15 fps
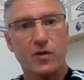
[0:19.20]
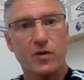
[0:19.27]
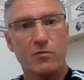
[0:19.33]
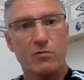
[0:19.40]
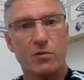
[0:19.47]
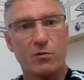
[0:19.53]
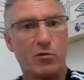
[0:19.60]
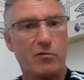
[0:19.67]

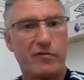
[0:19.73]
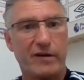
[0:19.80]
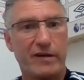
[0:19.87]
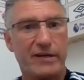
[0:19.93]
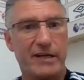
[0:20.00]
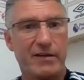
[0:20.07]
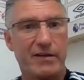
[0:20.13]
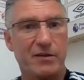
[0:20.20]
Well, we'll
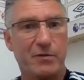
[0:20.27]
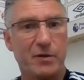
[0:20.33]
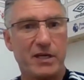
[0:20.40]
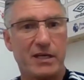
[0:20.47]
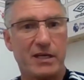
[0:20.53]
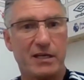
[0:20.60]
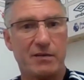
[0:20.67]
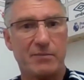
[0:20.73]
find out at the
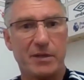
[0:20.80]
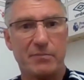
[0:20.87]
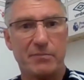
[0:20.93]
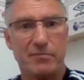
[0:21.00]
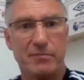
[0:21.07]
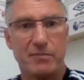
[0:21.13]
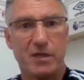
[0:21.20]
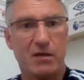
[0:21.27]
weekend. I
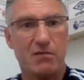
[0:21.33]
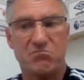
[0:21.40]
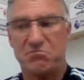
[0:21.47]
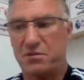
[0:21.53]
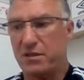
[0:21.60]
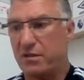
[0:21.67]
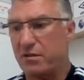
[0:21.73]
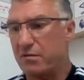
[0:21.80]
mean, uh,
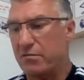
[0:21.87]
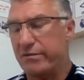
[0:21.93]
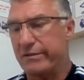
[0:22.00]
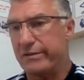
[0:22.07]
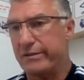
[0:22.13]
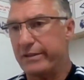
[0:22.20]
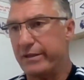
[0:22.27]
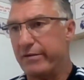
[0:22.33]
but,
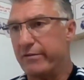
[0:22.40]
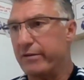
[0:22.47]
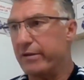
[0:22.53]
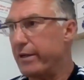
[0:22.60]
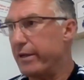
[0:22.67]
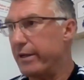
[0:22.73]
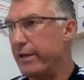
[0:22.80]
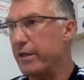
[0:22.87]
you know,
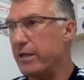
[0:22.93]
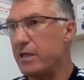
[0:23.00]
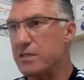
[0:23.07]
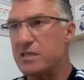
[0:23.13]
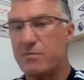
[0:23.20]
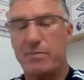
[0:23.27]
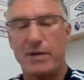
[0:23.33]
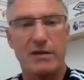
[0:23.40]

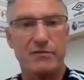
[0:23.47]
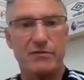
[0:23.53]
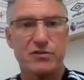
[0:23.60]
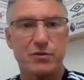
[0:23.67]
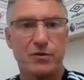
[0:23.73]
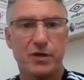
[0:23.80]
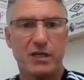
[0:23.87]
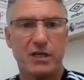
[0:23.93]
it's about
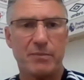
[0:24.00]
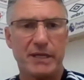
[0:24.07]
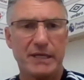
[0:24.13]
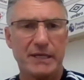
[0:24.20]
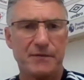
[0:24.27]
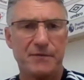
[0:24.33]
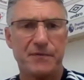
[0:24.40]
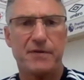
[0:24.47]
talking
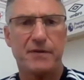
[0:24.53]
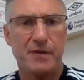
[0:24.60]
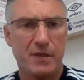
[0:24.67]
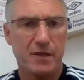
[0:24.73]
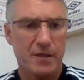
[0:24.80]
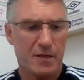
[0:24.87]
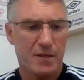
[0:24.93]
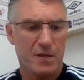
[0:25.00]
about
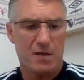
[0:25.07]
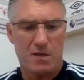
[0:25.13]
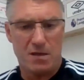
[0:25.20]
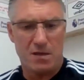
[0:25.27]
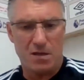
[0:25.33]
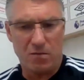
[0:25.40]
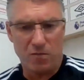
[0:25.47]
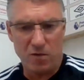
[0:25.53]

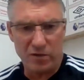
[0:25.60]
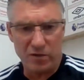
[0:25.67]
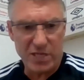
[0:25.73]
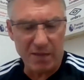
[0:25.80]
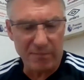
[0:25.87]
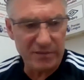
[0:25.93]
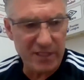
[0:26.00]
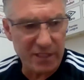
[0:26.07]
uh, what's
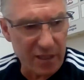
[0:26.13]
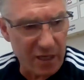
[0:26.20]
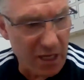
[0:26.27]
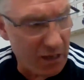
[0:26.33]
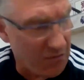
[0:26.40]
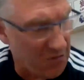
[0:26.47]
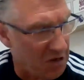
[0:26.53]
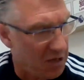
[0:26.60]
happened
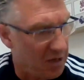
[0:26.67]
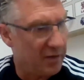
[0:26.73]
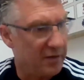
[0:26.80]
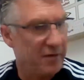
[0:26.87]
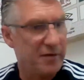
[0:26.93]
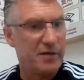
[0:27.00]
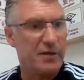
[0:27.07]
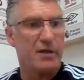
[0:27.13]
tonight
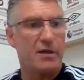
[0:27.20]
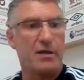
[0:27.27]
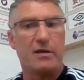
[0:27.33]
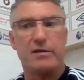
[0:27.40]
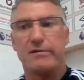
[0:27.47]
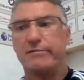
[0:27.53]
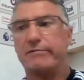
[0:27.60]
and uh,